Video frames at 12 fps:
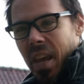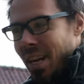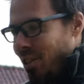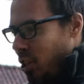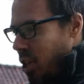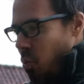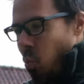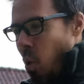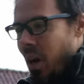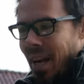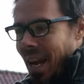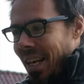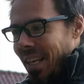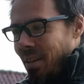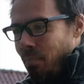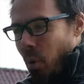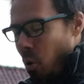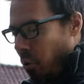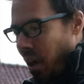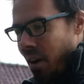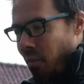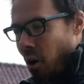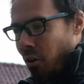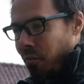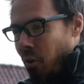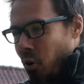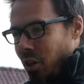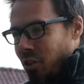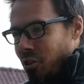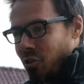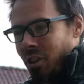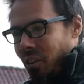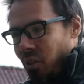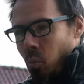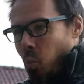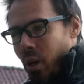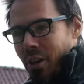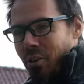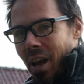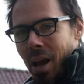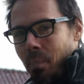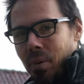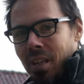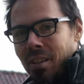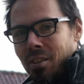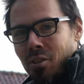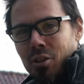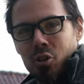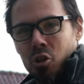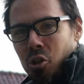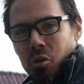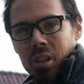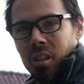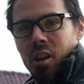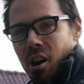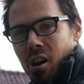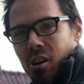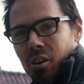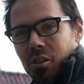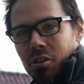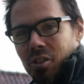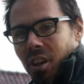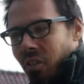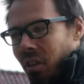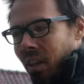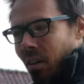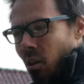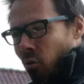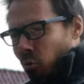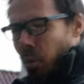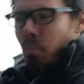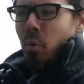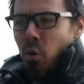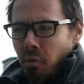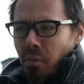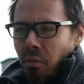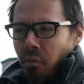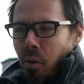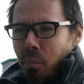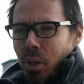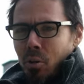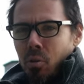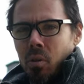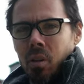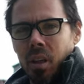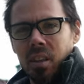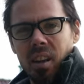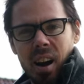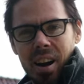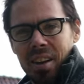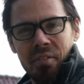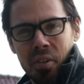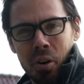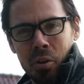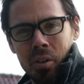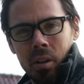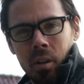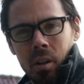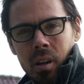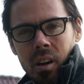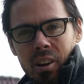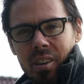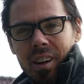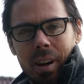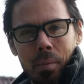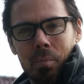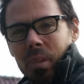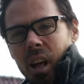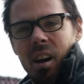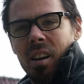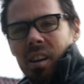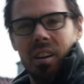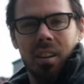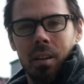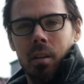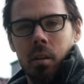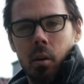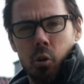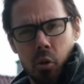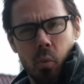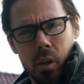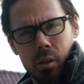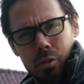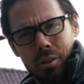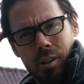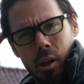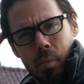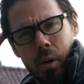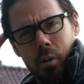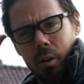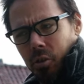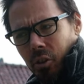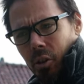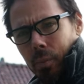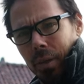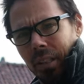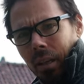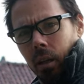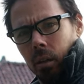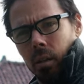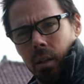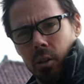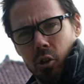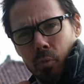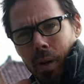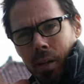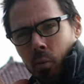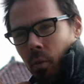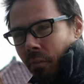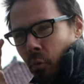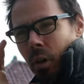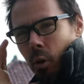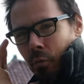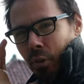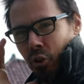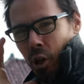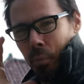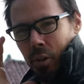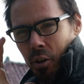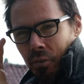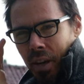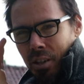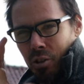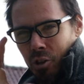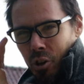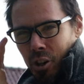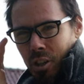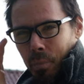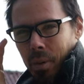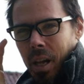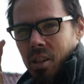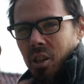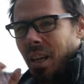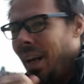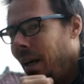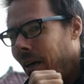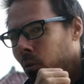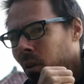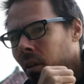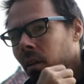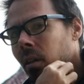HD 180, both have autofocus. There's nothing weird happening. You can shoot in log. There's nothing removed from you, like the iPhone. Oh, I'm log. Oh, you want to do slow-mo? Oh, sorry about that. Do you mind if we over-sharpen your face and turn it to plastic? Ow.